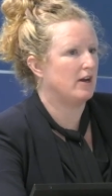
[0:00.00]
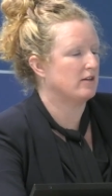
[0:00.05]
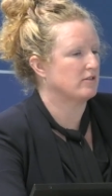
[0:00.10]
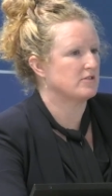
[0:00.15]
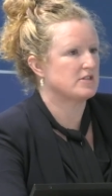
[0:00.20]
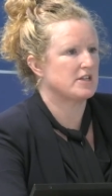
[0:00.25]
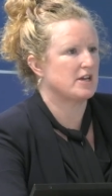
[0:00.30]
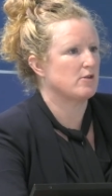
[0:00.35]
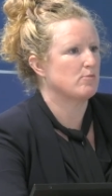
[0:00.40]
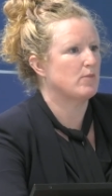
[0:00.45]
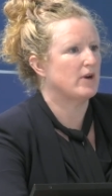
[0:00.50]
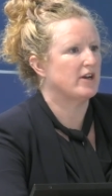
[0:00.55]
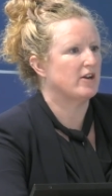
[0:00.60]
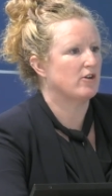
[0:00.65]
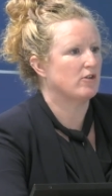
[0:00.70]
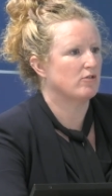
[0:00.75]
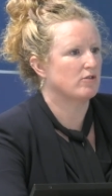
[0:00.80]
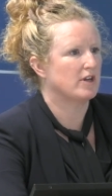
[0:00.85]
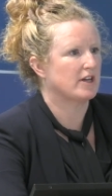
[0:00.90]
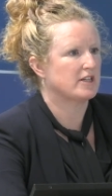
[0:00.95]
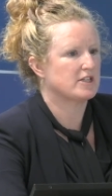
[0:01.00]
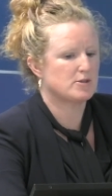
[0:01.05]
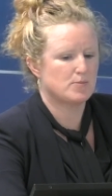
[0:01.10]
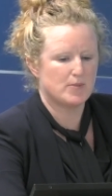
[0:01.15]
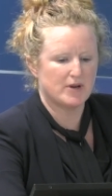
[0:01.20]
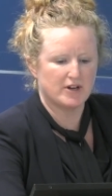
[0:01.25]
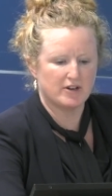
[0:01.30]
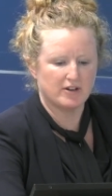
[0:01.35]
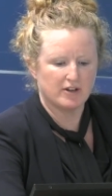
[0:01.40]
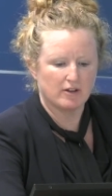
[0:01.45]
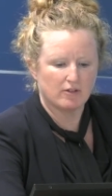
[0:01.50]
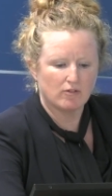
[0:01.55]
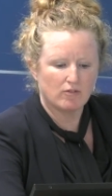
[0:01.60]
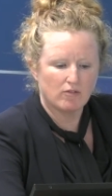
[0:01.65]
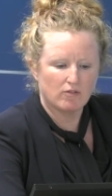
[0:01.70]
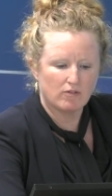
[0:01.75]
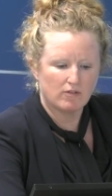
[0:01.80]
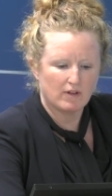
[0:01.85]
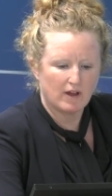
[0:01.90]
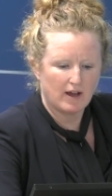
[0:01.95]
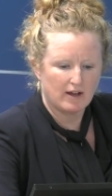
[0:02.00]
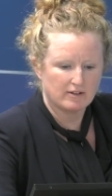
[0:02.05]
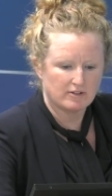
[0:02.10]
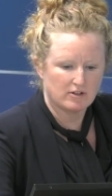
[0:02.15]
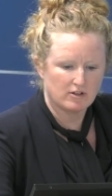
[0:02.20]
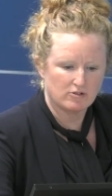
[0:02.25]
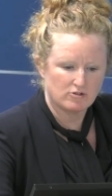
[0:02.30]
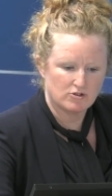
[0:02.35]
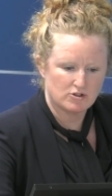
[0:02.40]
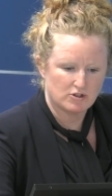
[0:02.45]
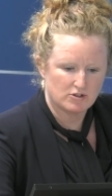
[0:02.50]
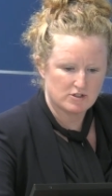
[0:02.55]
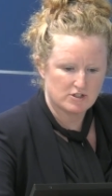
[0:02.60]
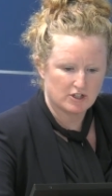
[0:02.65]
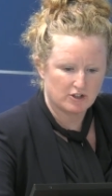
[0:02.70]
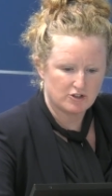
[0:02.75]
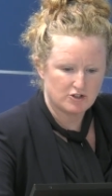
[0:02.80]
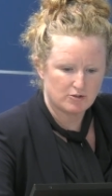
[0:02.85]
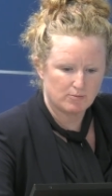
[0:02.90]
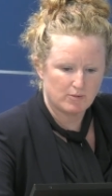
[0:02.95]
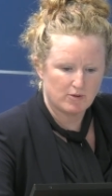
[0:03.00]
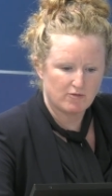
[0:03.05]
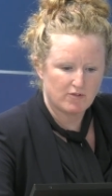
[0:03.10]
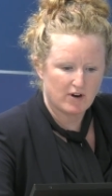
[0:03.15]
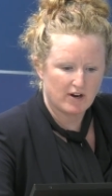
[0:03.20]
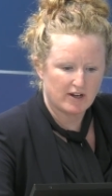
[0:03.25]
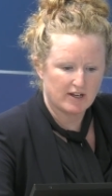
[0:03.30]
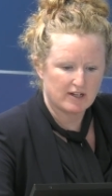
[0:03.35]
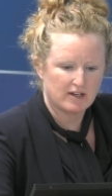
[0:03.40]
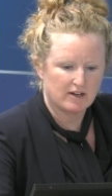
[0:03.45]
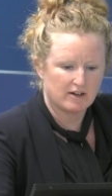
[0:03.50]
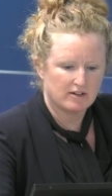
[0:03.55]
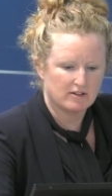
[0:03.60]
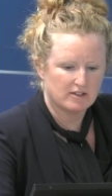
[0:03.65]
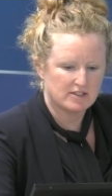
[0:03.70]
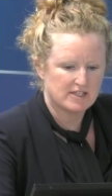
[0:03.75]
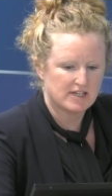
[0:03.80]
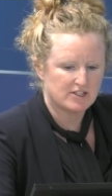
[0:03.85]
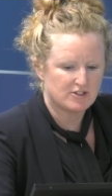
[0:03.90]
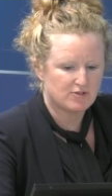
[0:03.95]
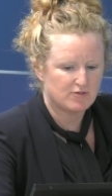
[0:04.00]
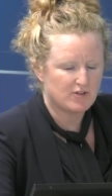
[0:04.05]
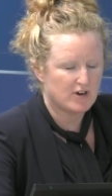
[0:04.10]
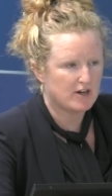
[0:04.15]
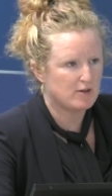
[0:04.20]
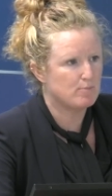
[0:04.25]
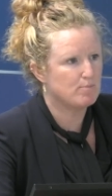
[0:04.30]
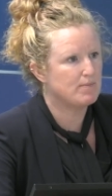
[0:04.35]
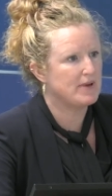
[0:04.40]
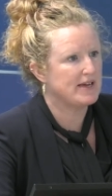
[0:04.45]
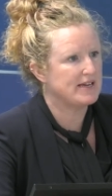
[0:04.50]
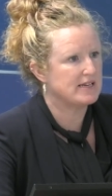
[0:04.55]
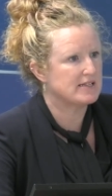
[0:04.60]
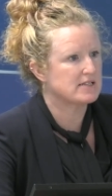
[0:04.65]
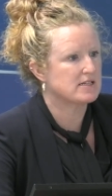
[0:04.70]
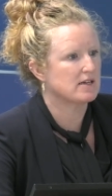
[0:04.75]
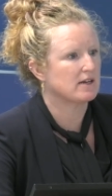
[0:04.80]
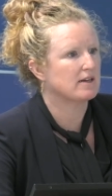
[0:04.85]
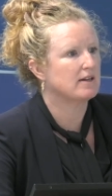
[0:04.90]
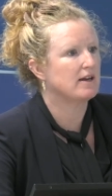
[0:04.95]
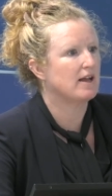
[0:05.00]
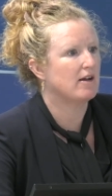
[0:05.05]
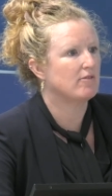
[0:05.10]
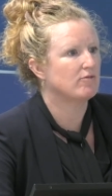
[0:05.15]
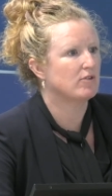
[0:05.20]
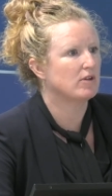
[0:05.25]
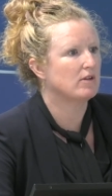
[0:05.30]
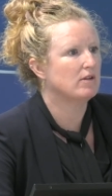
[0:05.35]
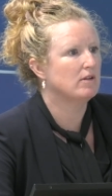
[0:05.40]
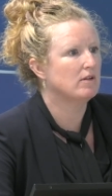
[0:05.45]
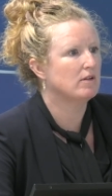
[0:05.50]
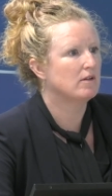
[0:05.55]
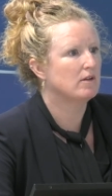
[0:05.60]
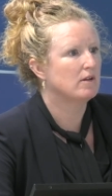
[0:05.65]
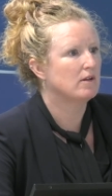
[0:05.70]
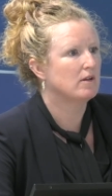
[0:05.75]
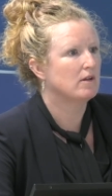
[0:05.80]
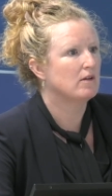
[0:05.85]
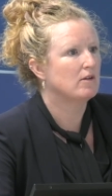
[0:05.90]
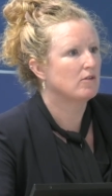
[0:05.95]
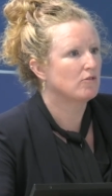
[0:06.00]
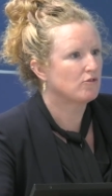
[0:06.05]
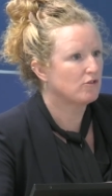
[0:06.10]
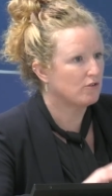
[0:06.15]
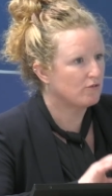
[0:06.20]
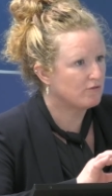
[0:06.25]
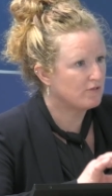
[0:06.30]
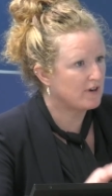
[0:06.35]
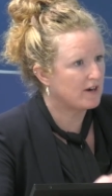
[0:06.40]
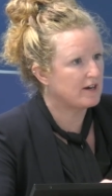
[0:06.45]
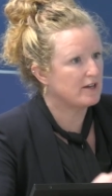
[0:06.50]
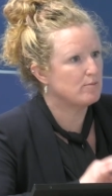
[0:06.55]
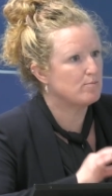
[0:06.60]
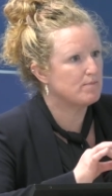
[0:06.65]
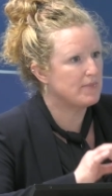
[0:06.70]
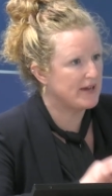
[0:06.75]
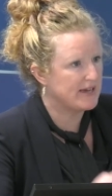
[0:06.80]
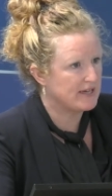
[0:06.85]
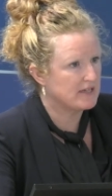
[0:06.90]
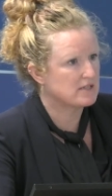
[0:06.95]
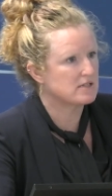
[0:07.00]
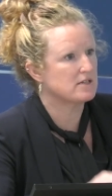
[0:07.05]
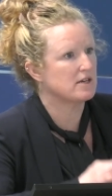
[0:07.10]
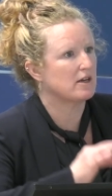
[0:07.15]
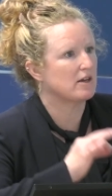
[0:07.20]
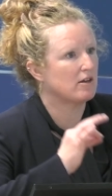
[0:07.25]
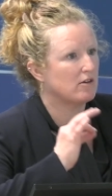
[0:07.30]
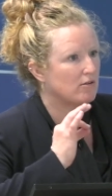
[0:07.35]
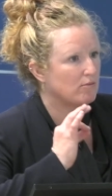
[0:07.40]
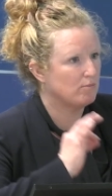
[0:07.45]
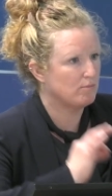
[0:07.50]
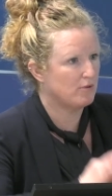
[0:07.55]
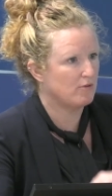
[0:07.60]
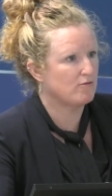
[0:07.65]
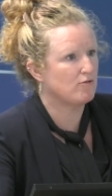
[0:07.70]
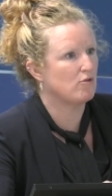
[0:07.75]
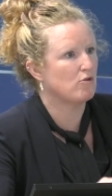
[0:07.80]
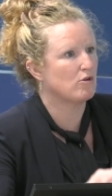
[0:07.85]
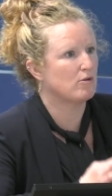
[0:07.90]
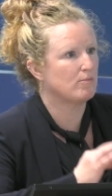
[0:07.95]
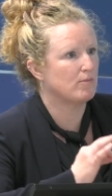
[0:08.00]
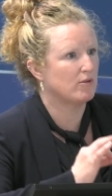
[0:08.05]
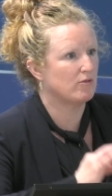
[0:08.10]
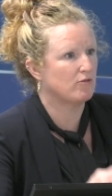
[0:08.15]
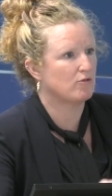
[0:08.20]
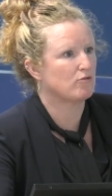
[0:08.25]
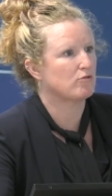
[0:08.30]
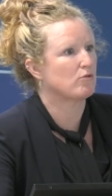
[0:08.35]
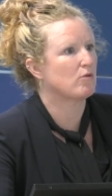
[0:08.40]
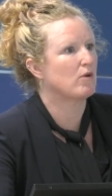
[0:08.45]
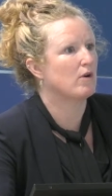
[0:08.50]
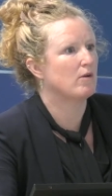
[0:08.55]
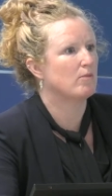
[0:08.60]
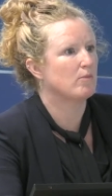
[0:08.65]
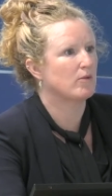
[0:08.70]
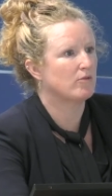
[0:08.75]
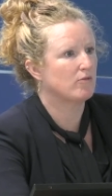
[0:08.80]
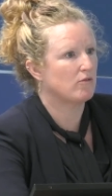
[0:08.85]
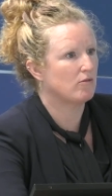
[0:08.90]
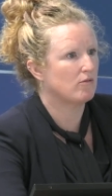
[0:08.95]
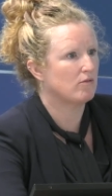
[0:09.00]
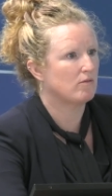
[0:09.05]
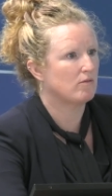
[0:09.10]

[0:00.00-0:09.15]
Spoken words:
say my own experience. And just I should be very clear, it's at a very basic level, so very basic performance requirements.